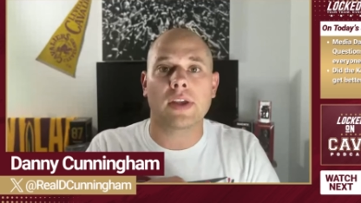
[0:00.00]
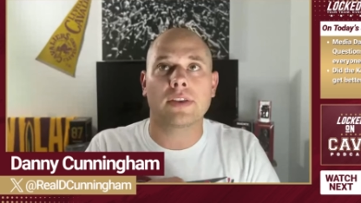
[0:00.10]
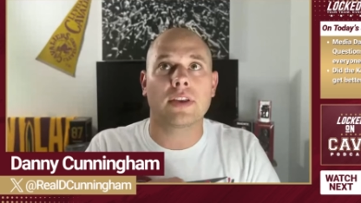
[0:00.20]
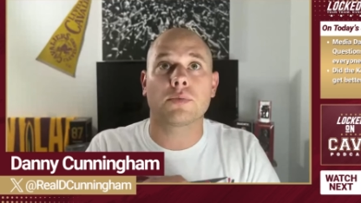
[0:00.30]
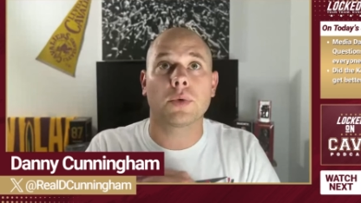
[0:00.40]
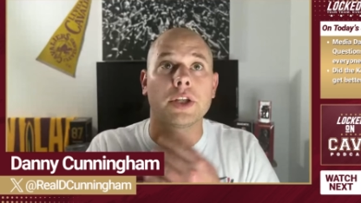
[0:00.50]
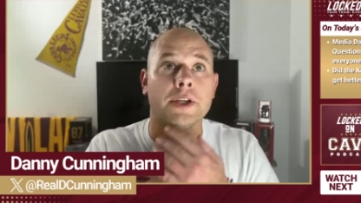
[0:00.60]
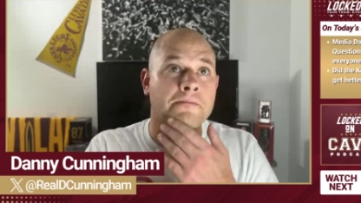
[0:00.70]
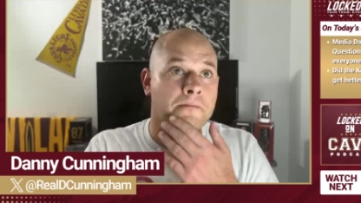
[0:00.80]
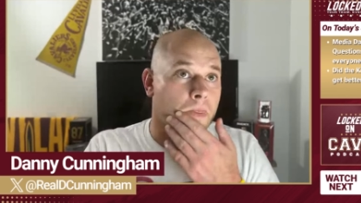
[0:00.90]
I think
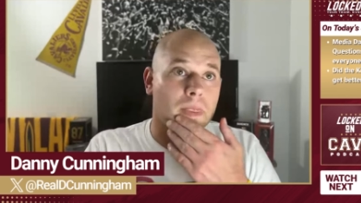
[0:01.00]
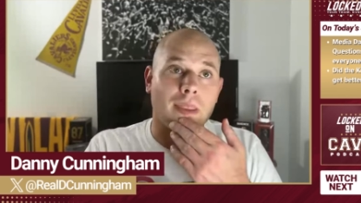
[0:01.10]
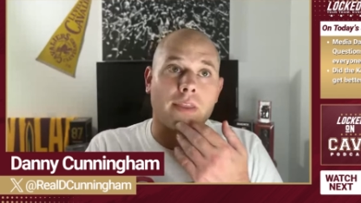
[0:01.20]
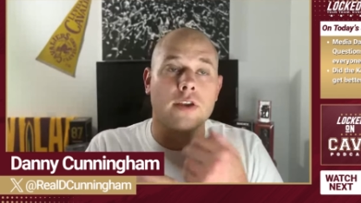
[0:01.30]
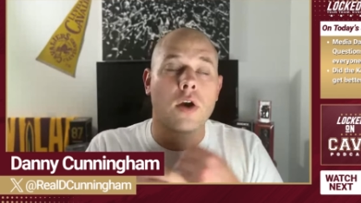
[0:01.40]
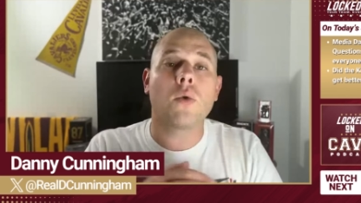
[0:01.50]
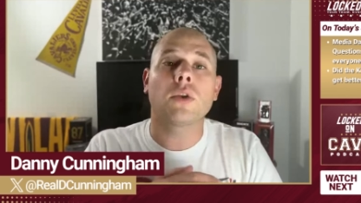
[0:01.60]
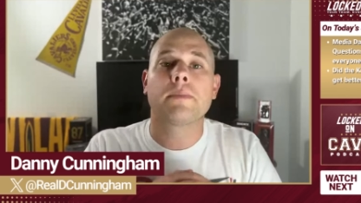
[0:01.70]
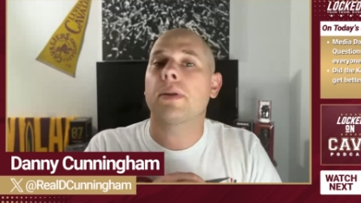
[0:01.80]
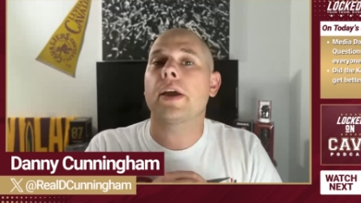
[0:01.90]
really the
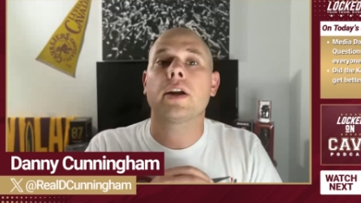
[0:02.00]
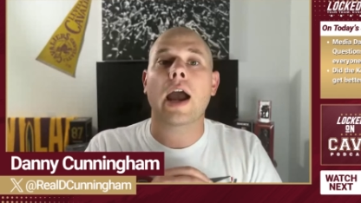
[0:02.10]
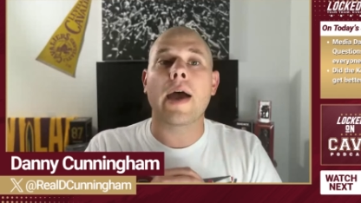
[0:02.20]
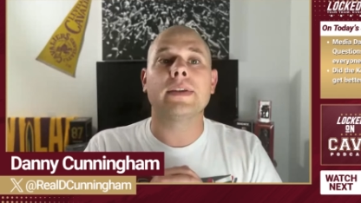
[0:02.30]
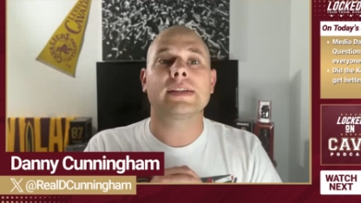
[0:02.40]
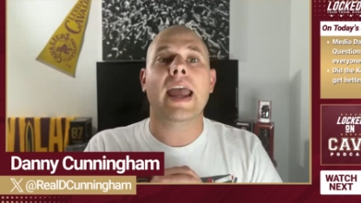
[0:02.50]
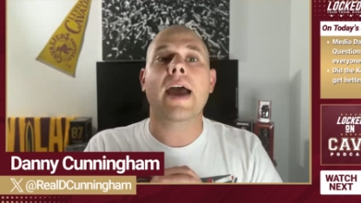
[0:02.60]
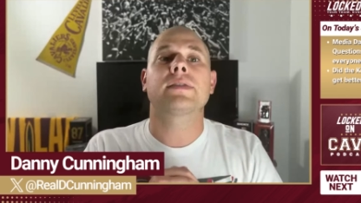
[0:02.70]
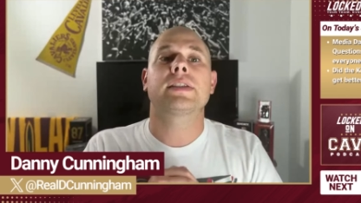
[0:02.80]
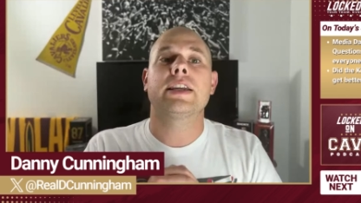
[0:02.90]
only player on this
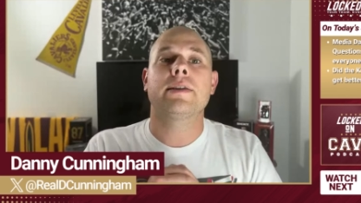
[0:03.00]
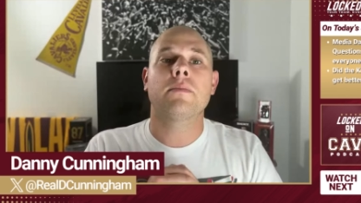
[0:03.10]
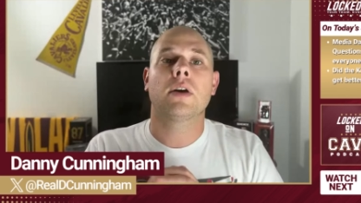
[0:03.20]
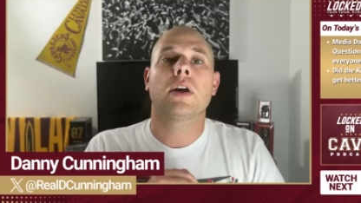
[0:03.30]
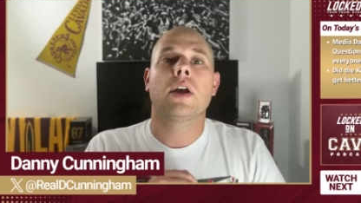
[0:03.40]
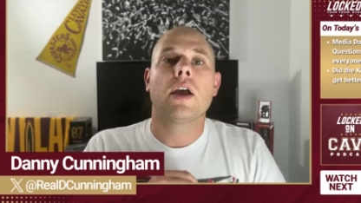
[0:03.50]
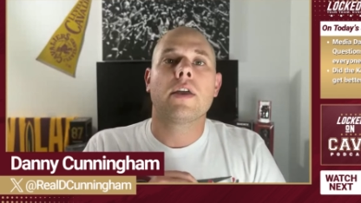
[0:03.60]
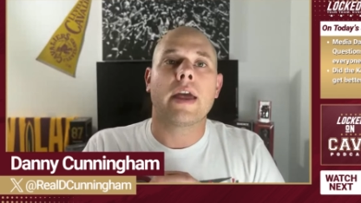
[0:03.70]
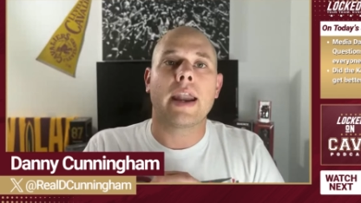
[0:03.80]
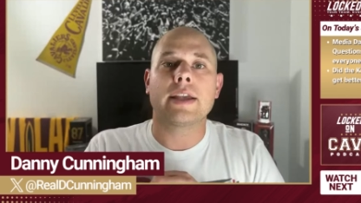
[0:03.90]
Cavs team
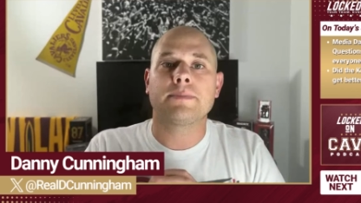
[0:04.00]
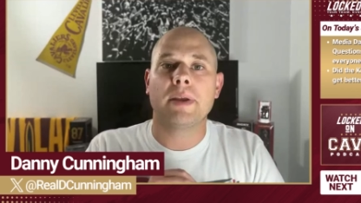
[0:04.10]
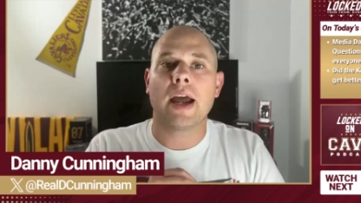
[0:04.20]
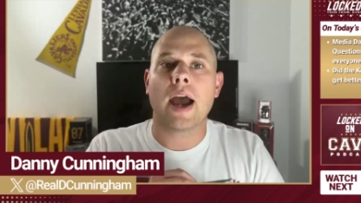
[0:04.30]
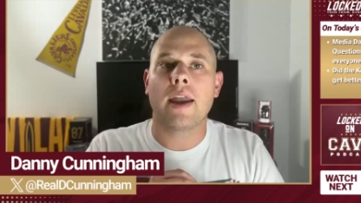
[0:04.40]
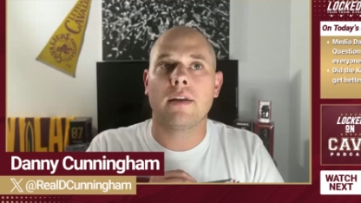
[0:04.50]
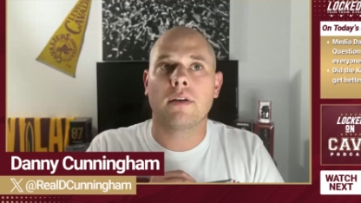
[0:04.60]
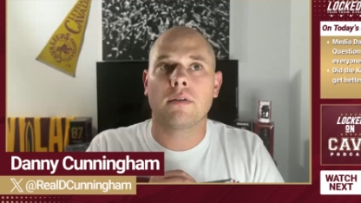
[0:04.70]
that has been on